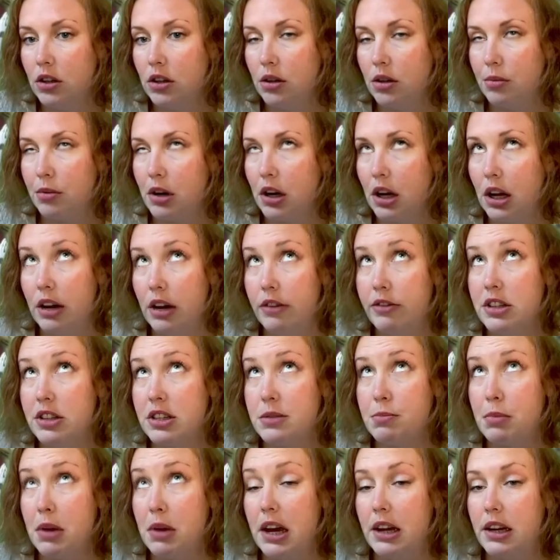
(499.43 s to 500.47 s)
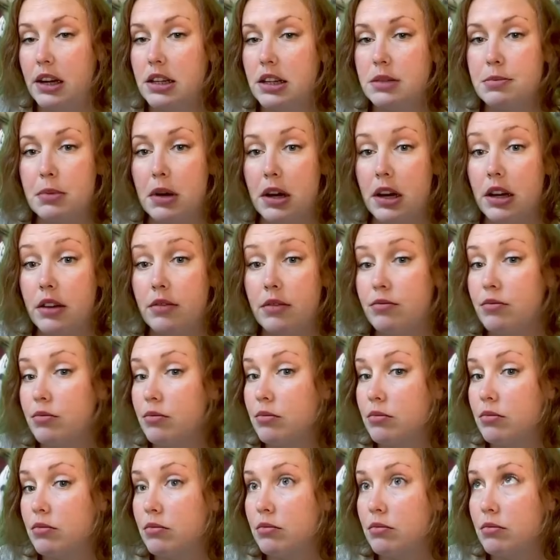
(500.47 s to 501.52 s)
I'm gonna have this man as my
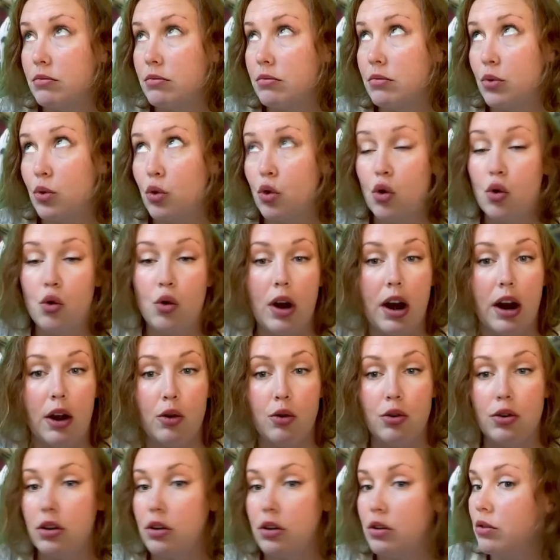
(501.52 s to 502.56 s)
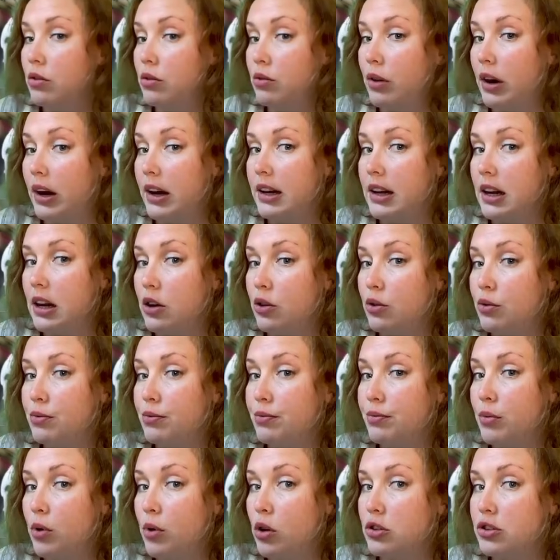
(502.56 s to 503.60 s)
frown right now
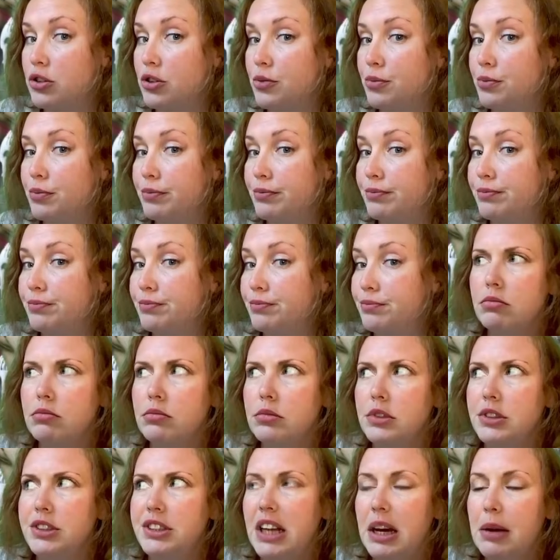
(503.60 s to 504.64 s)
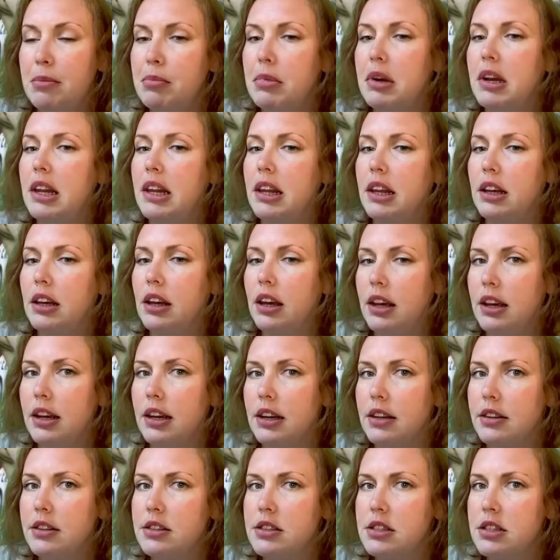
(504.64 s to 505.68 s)
also.
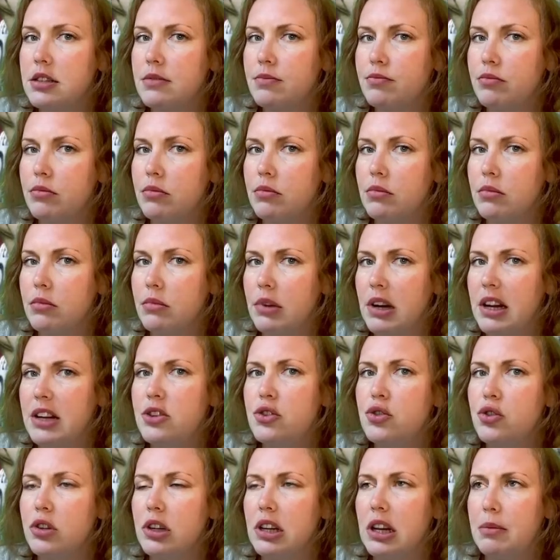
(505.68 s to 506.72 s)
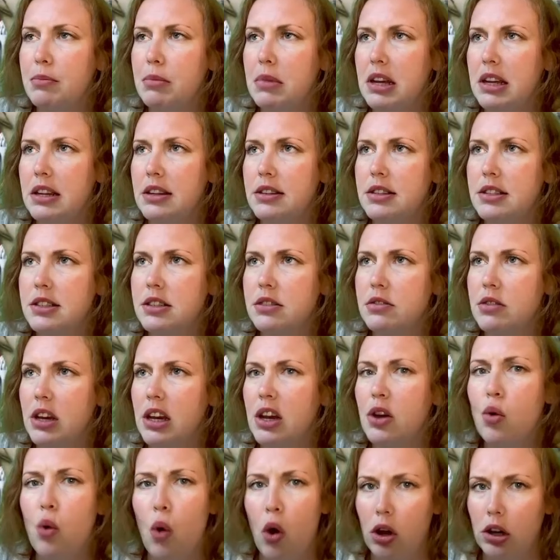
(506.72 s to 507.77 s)
Jämlikhet literally means
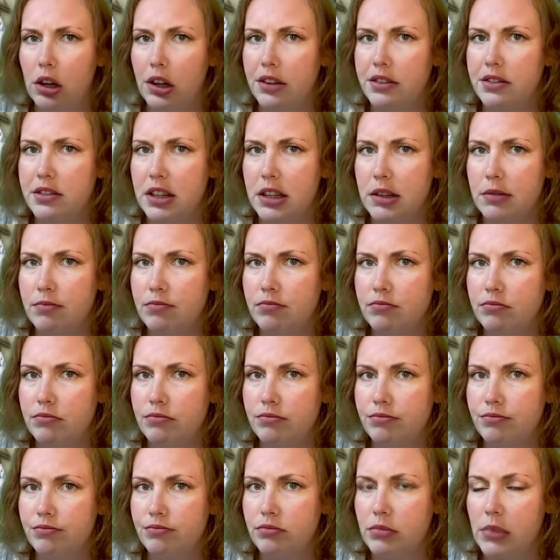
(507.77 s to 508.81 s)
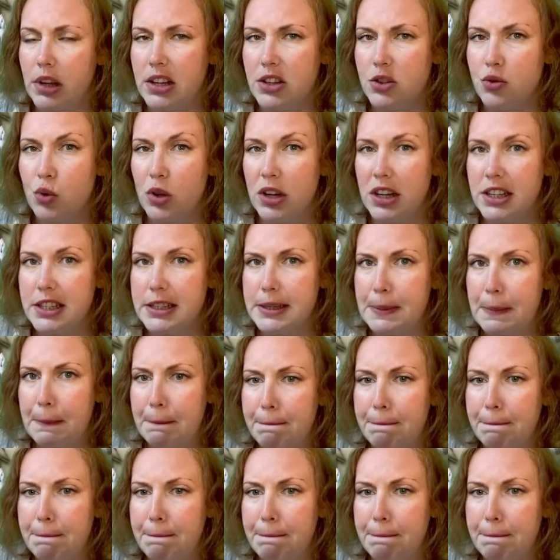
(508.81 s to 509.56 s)
equality in Swedish.